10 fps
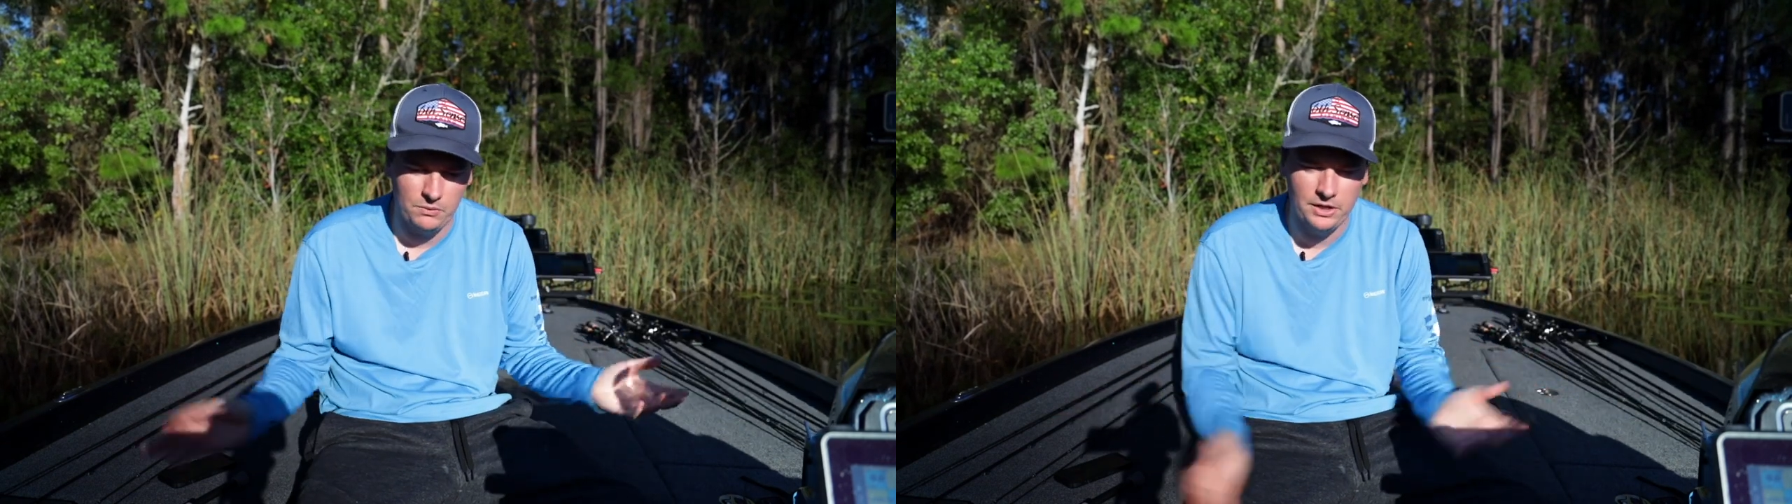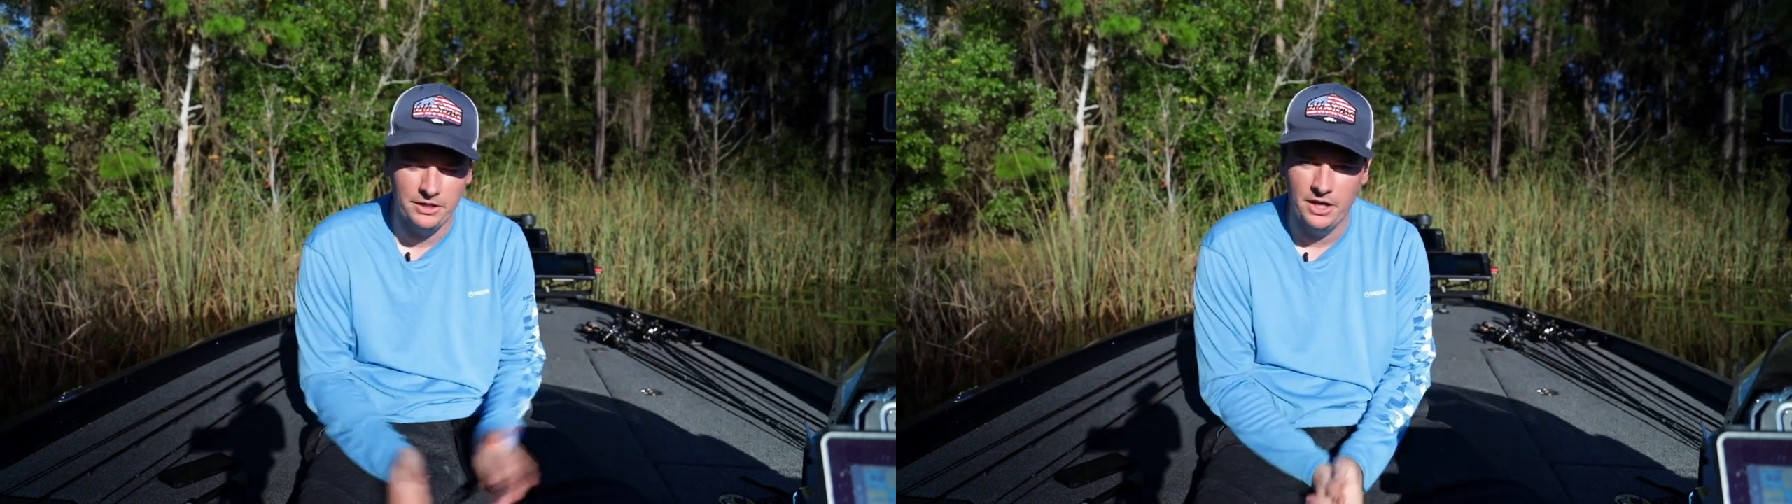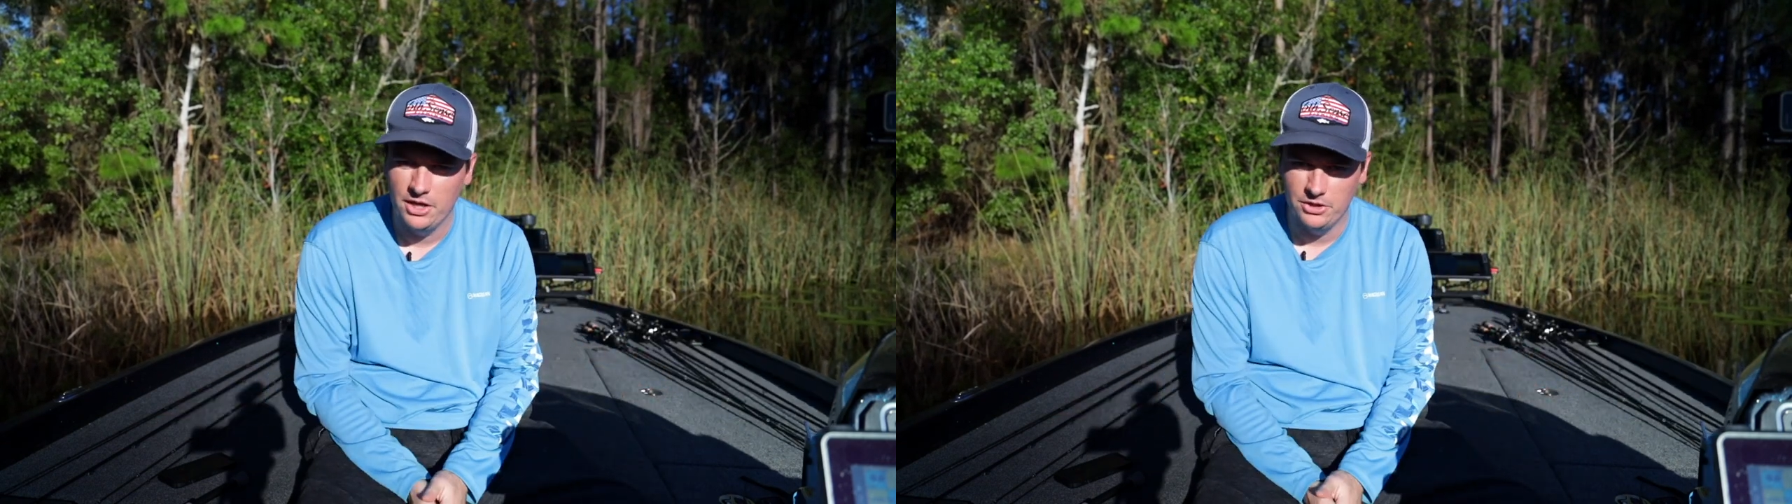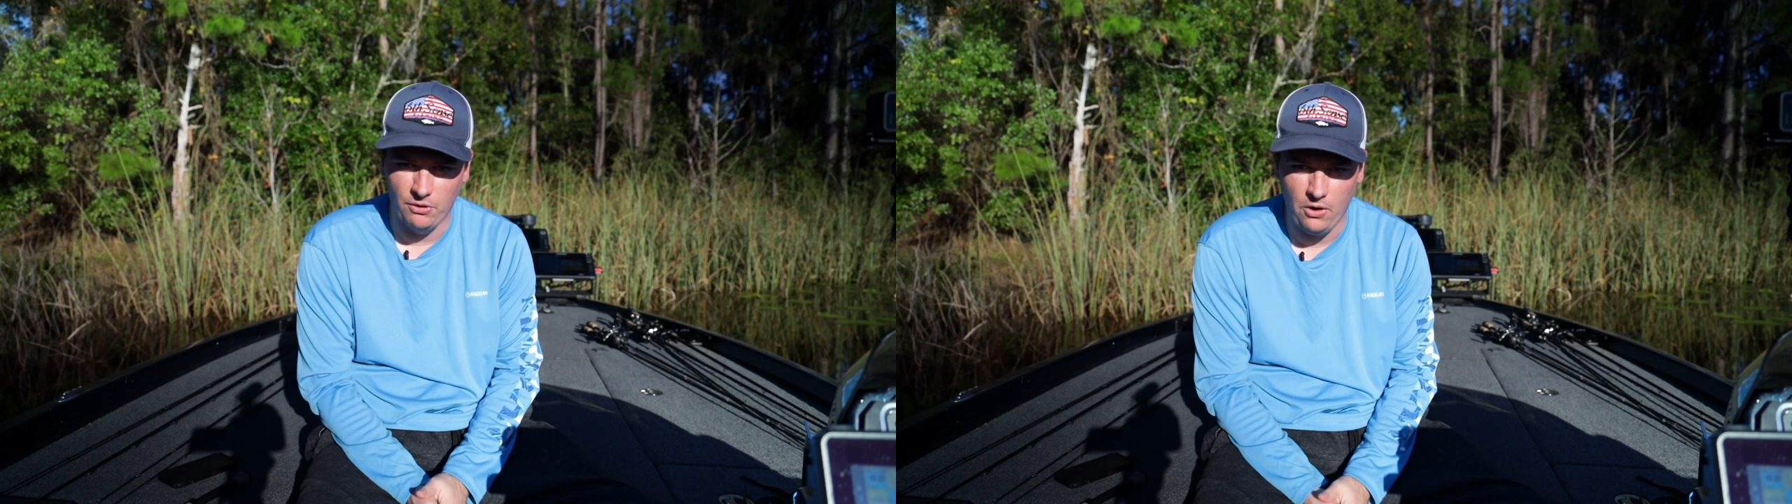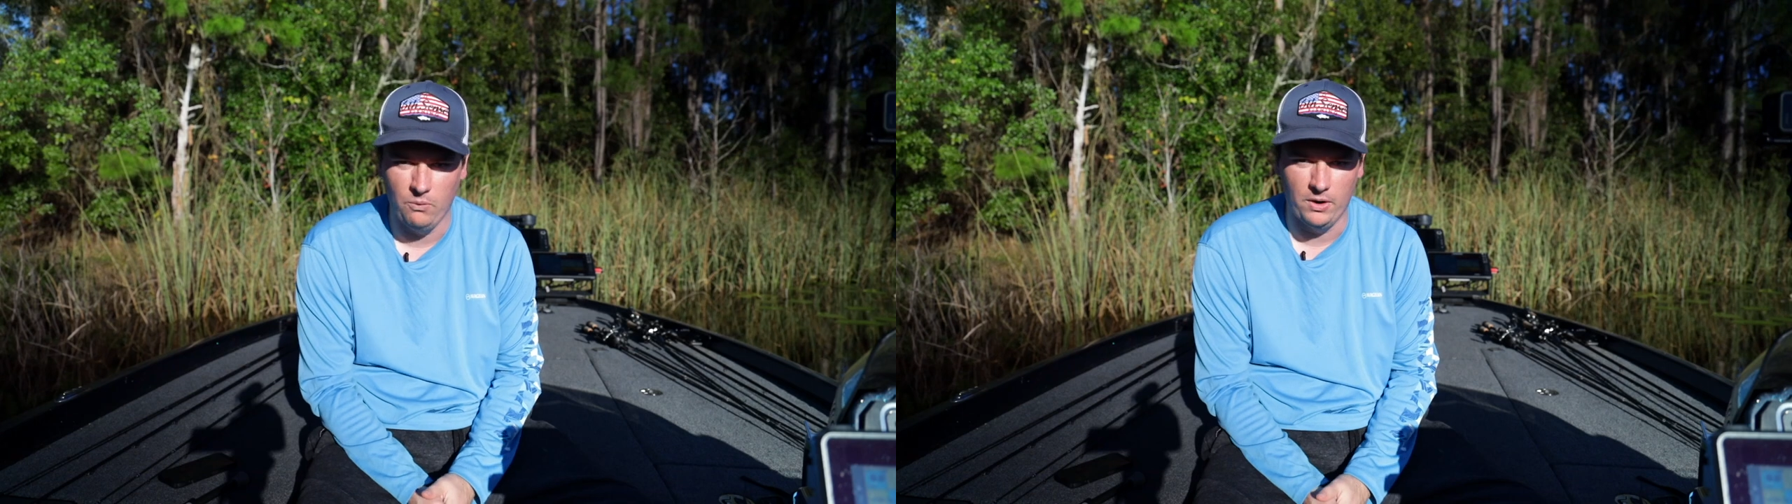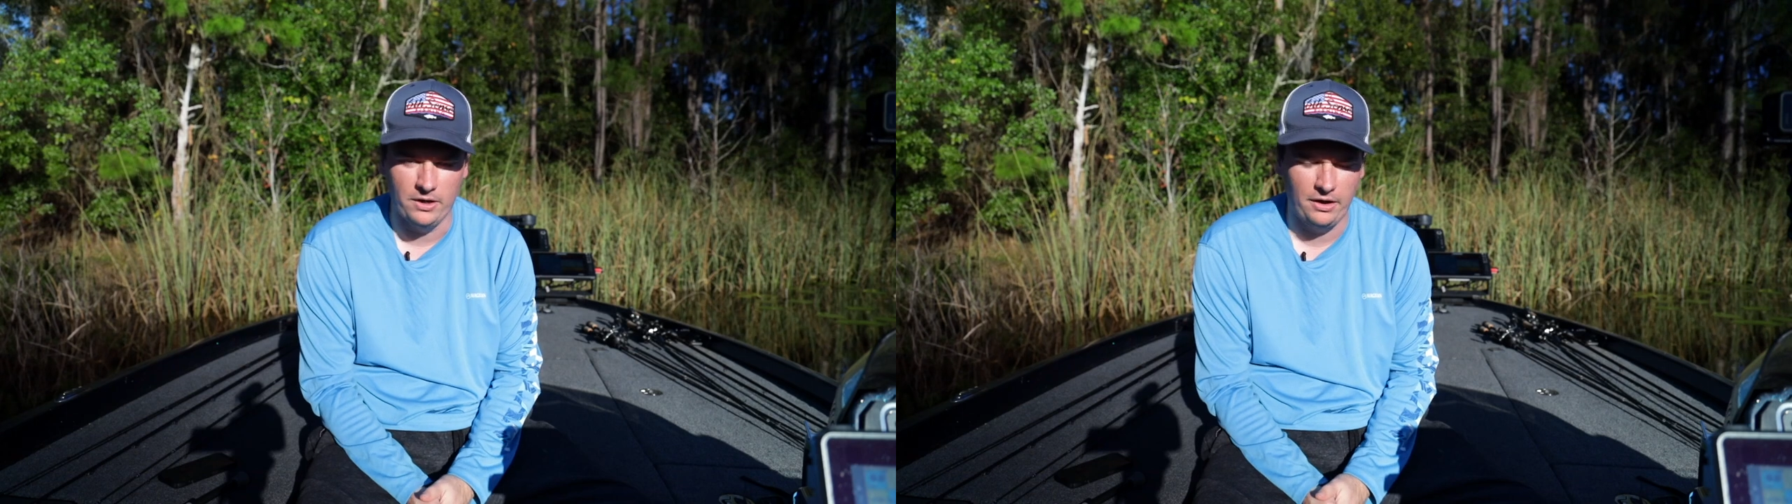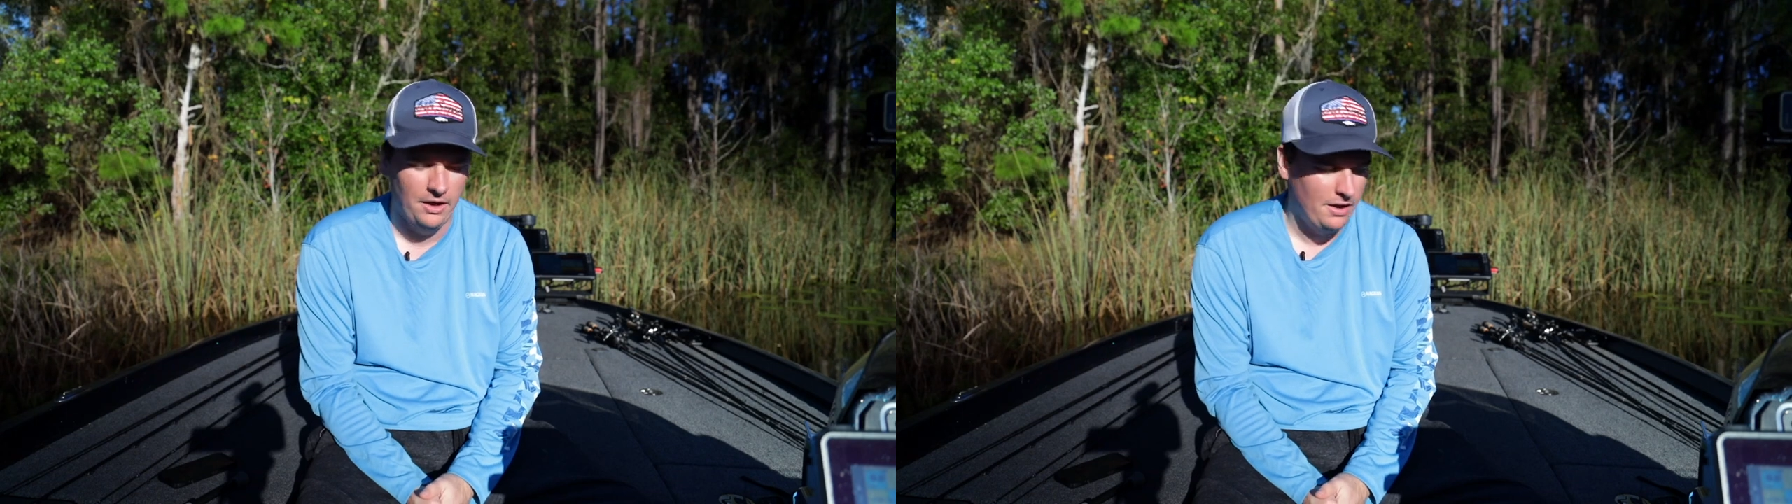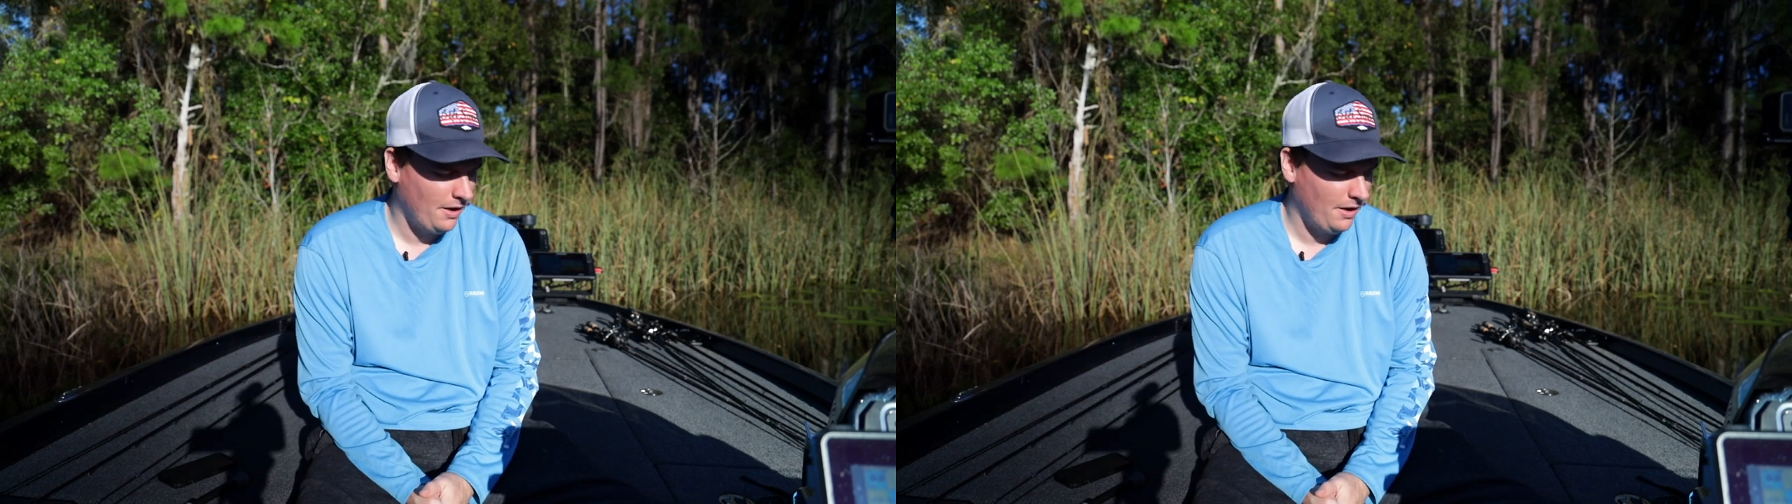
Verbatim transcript: want, they'll all work.